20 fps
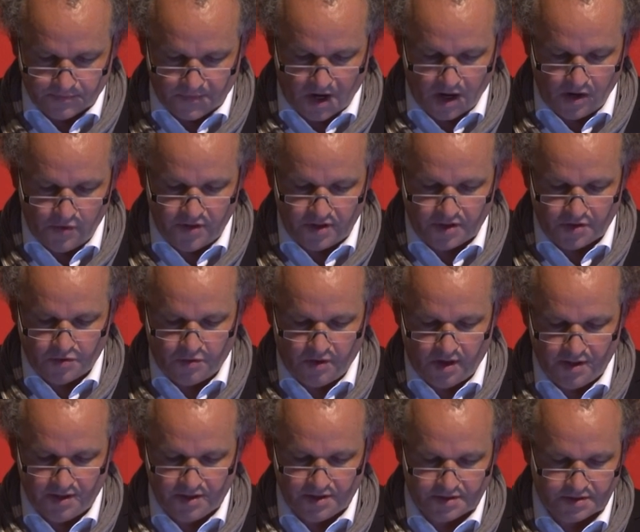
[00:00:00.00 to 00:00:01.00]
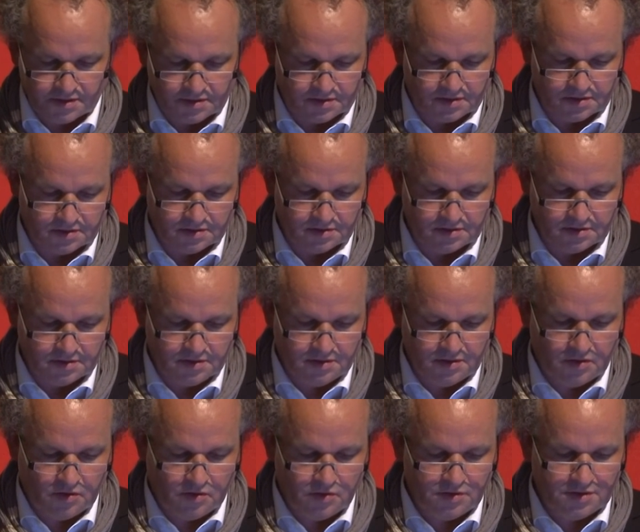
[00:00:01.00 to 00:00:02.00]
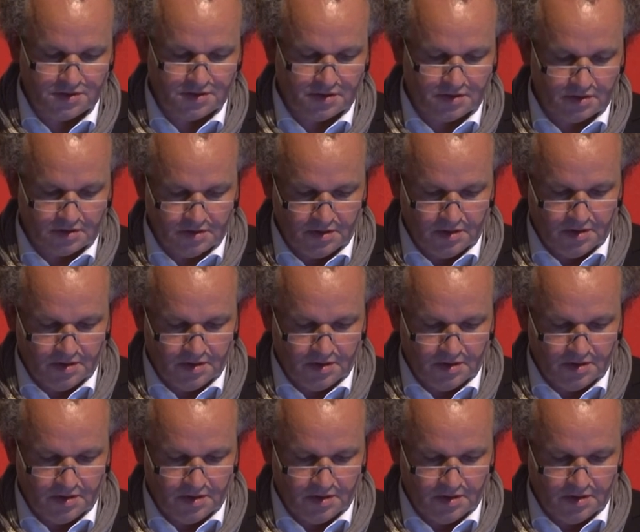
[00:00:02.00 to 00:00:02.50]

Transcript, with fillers: are required in order